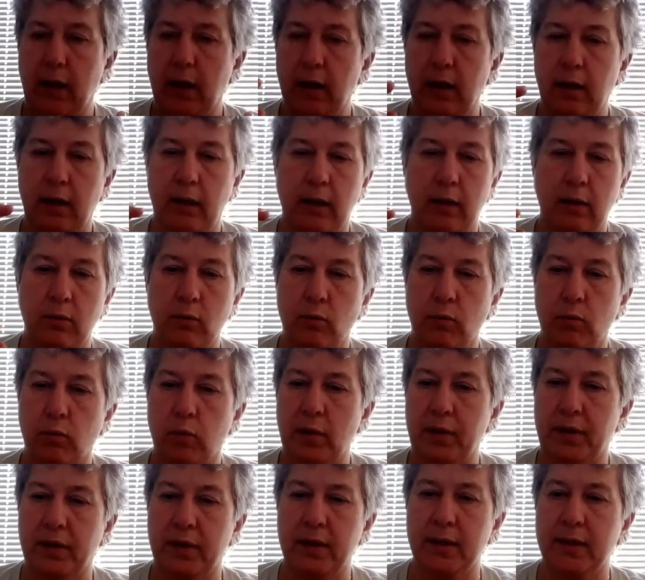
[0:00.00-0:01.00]
And
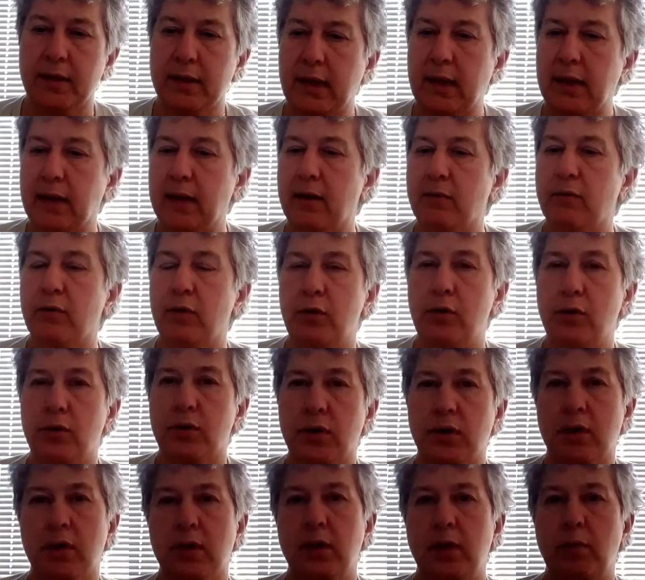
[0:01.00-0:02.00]
with this, I never
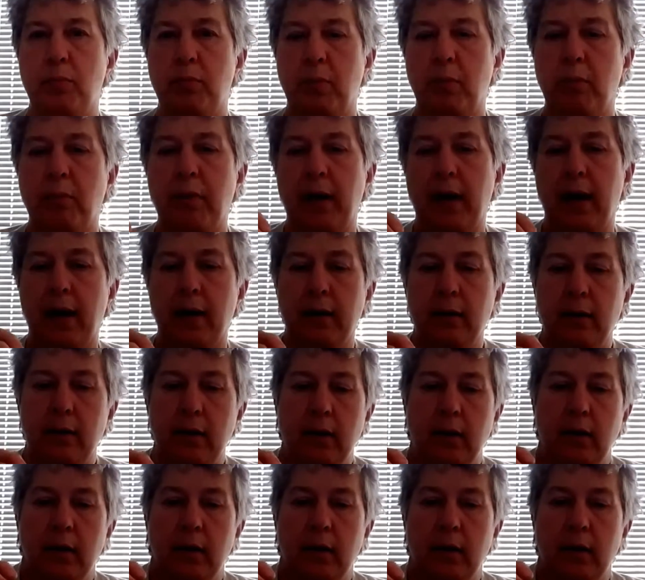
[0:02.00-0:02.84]
used a sleeping pad.